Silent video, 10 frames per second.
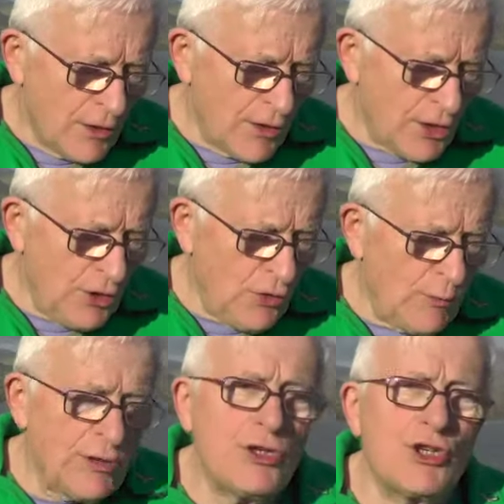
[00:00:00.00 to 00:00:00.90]
the
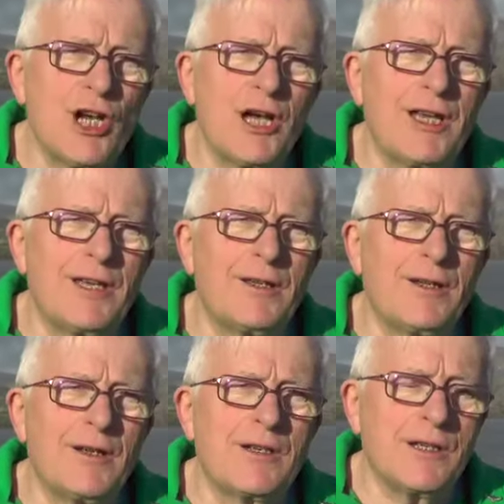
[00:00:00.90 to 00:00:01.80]
human
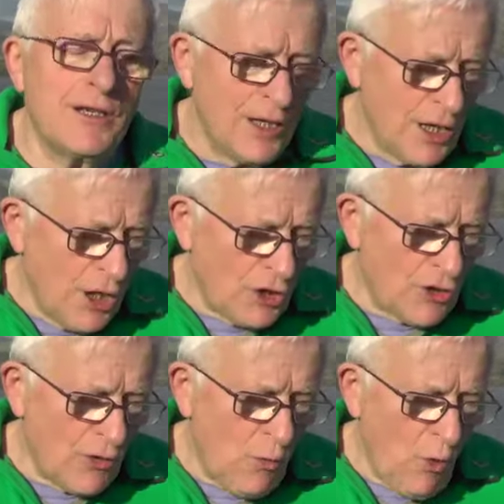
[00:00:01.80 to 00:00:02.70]
child,
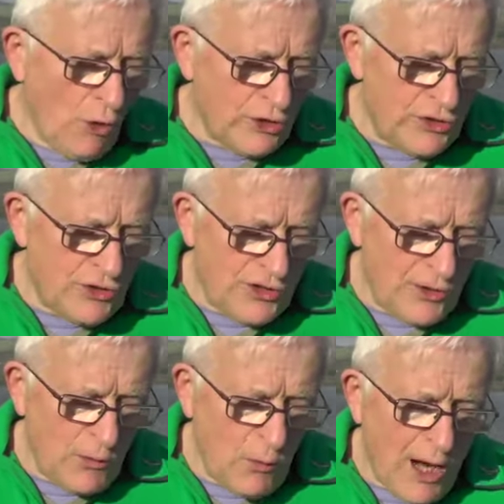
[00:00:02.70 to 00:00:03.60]
to the waters
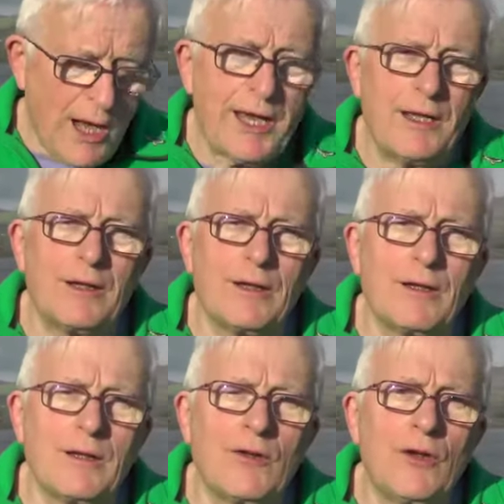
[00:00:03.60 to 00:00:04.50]
and the
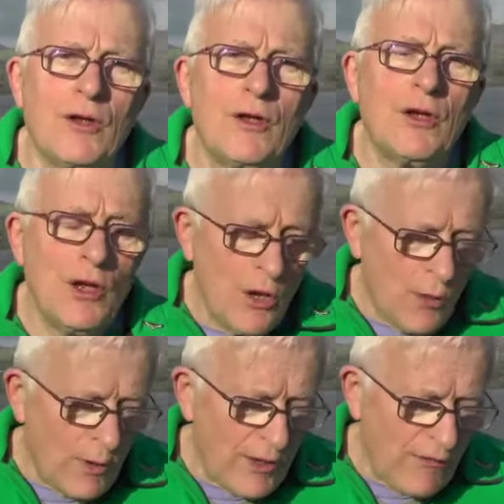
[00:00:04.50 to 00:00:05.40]
wild,
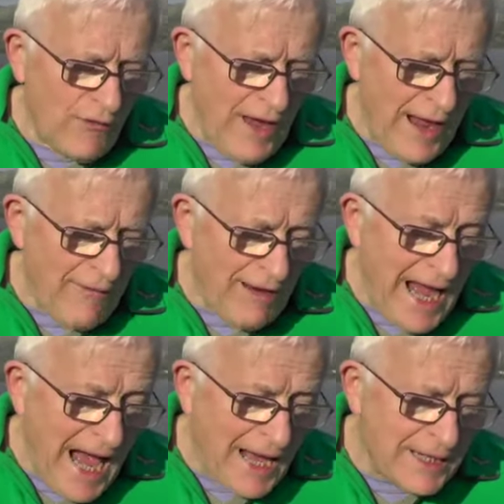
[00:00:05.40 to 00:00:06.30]
with a fairy
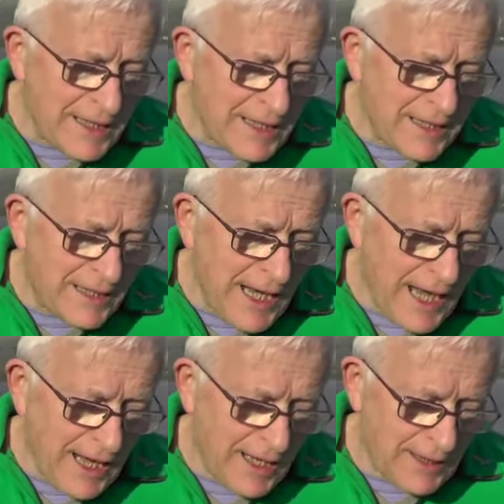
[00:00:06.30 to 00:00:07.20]
hand in
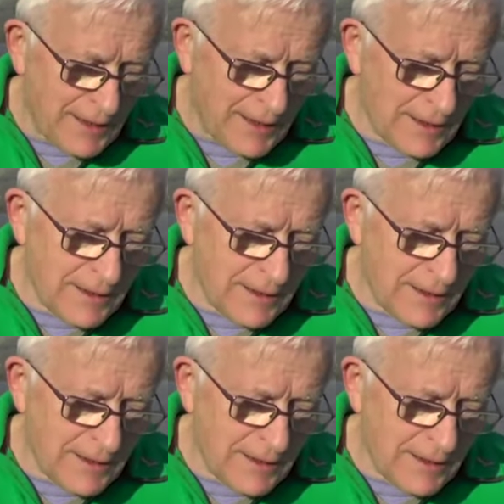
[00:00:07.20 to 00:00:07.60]
hand.